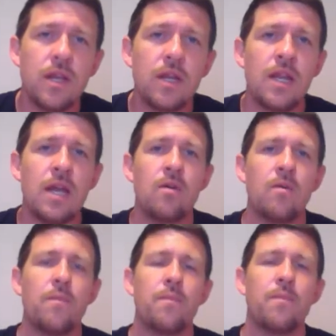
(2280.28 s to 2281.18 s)
Now,
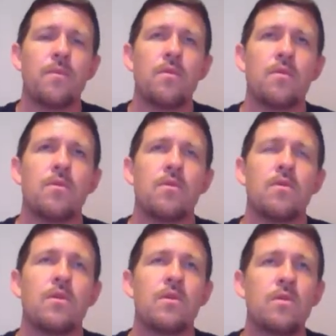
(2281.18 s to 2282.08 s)

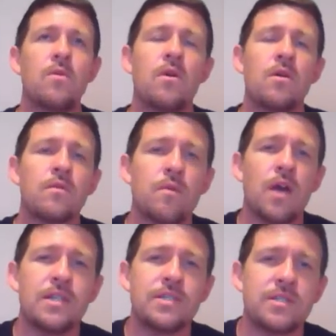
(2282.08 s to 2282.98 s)
you are the
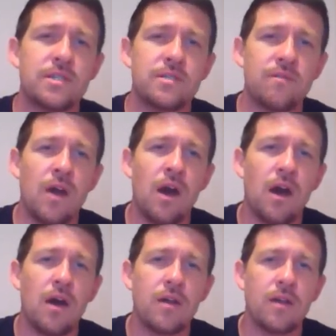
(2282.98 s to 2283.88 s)
righteousness of
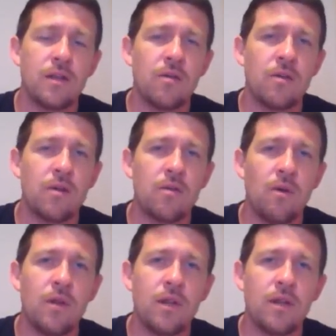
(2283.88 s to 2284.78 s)
God and you're anointed.